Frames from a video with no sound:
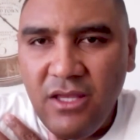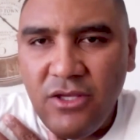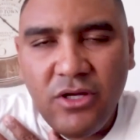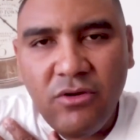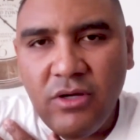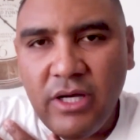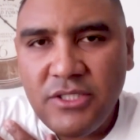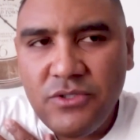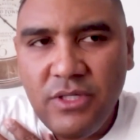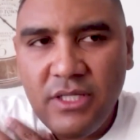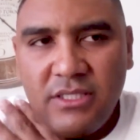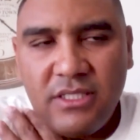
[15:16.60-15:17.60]
you know, as
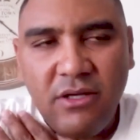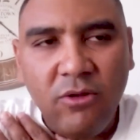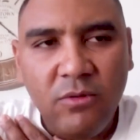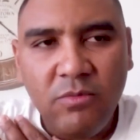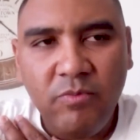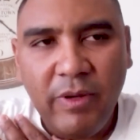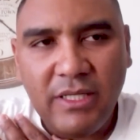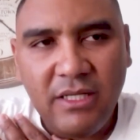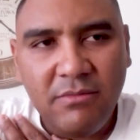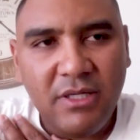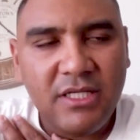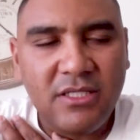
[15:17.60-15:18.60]
soon as this whole
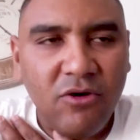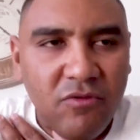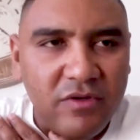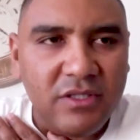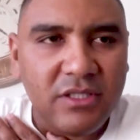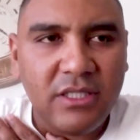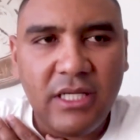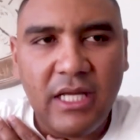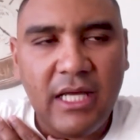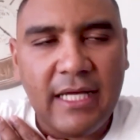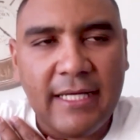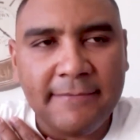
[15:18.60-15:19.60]
pandemic is over,
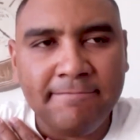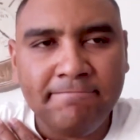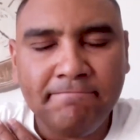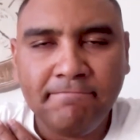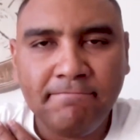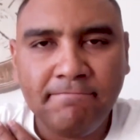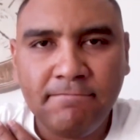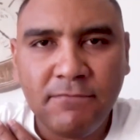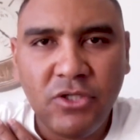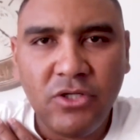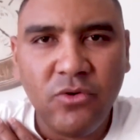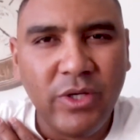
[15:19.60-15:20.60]
um,
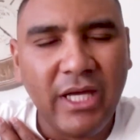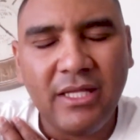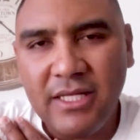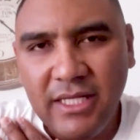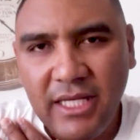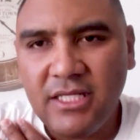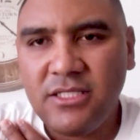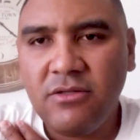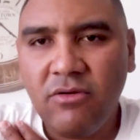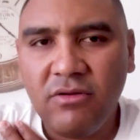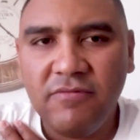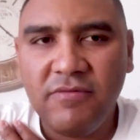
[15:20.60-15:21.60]
you know, we can then again
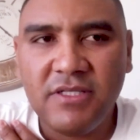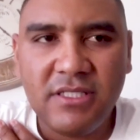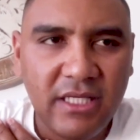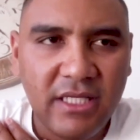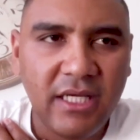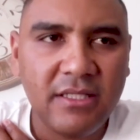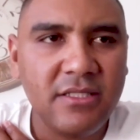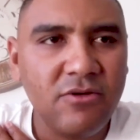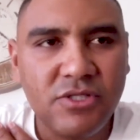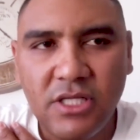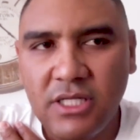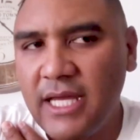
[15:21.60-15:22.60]
start visiting and
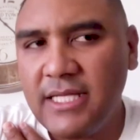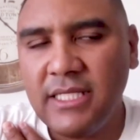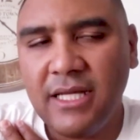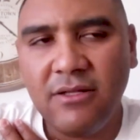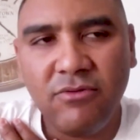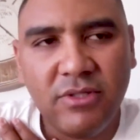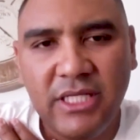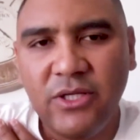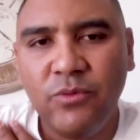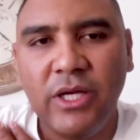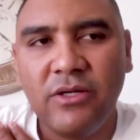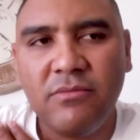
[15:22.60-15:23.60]
socializing. I don't think
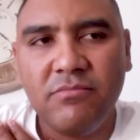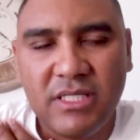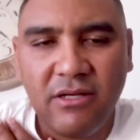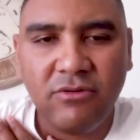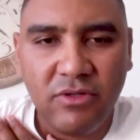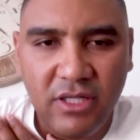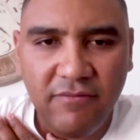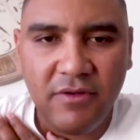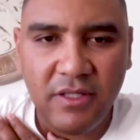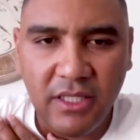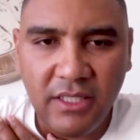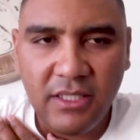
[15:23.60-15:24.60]
we're going to miss out on
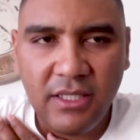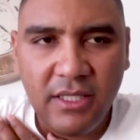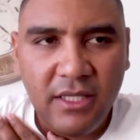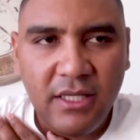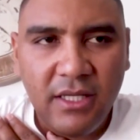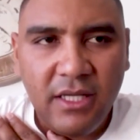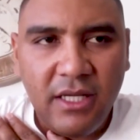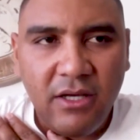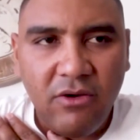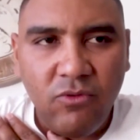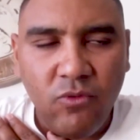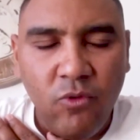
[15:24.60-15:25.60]
everything
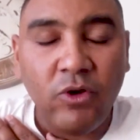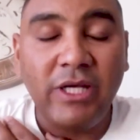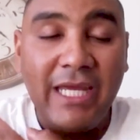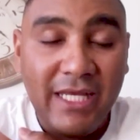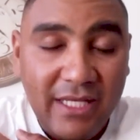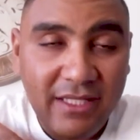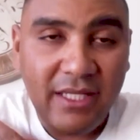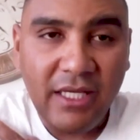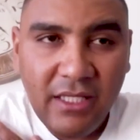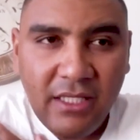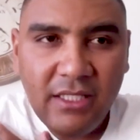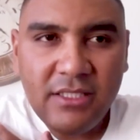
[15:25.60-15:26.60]
or on
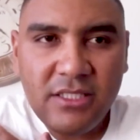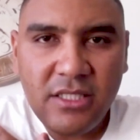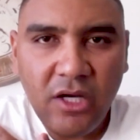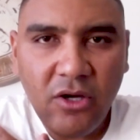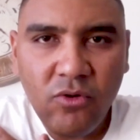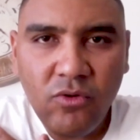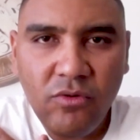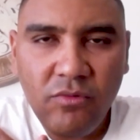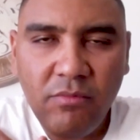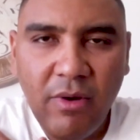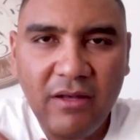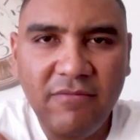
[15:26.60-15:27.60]
anything. So
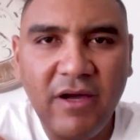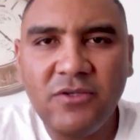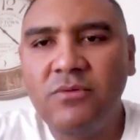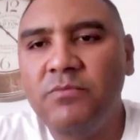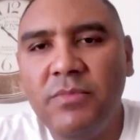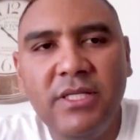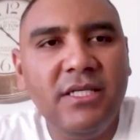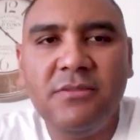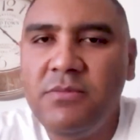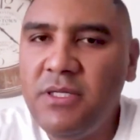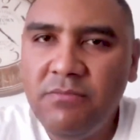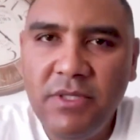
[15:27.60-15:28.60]
my advice would please
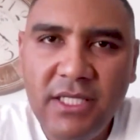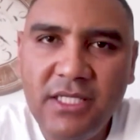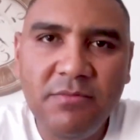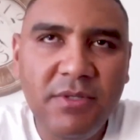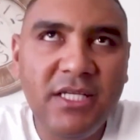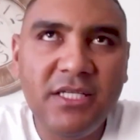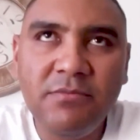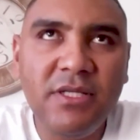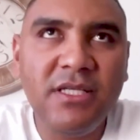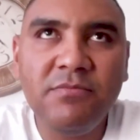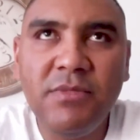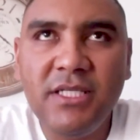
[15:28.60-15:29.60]
be, please, please,
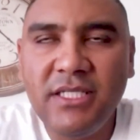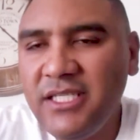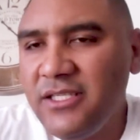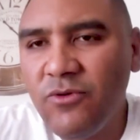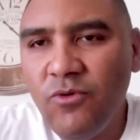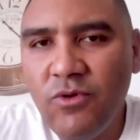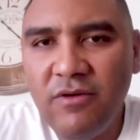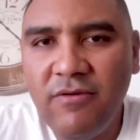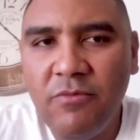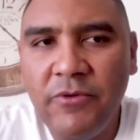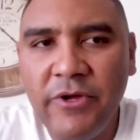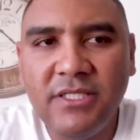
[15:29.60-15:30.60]
please, please heed the call of
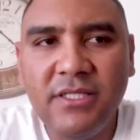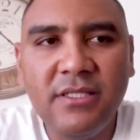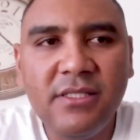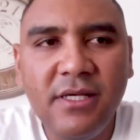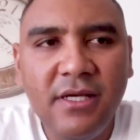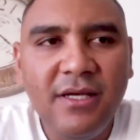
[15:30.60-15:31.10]
our president.